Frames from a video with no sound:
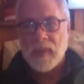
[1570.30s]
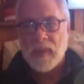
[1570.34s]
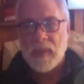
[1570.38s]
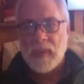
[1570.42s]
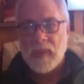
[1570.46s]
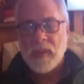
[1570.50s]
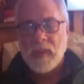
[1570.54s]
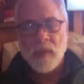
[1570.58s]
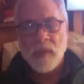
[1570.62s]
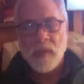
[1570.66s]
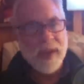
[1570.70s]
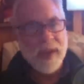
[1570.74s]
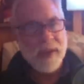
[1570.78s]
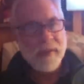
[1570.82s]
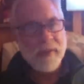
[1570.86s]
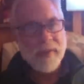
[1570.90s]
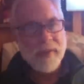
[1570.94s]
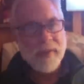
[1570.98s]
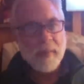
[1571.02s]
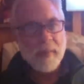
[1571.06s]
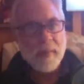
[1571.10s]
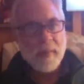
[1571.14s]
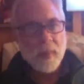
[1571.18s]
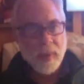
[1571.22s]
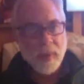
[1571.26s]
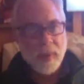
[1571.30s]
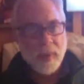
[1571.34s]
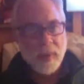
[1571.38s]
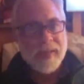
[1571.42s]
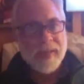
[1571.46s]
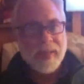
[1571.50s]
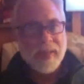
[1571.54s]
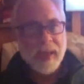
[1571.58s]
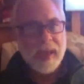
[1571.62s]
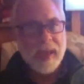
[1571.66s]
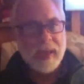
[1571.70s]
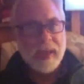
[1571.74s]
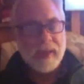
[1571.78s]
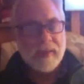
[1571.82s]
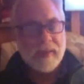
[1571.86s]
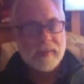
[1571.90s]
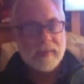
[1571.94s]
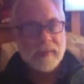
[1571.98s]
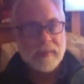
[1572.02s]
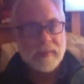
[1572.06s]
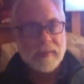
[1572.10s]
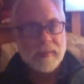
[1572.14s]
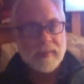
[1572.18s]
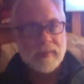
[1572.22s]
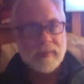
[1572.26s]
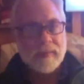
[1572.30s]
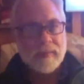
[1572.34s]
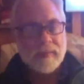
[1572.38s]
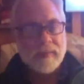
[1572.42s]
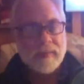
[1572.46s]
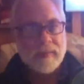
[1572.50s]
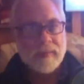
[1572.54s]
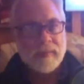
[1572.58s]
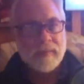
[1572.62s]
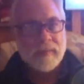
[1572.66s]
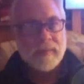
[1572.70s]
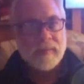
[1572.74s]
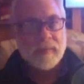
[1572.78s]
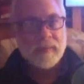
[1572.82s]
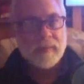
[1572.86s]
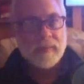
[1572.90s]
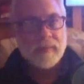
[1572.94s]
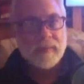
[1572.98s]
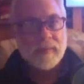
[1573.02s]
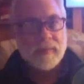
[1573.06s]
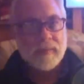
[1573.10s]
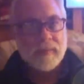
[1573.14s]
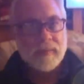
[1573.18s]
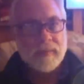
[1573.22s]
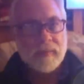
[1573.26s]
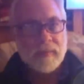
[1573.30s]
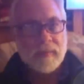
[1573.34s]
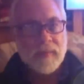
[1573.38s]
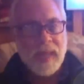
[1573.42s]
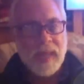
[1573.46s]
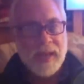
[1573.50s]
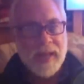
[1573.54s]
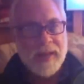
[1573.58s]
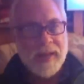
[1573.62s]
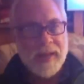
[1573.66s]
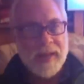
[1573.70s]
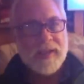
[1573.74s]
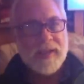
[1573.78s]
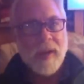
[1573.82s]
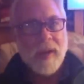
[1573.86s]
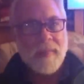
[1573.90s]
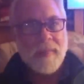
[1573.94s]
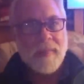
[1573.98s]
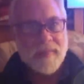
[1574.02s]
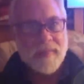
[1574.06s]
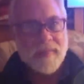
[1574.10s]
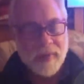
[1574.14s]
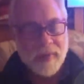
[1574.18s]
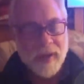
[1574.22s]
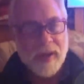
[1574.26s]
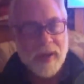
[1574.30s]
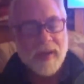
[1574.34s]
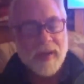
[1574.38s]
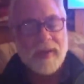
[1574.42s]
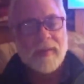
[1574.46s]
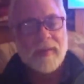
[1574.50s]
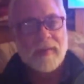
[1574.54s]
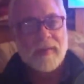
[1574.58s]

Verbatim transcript: you hear them breathing and it's comforting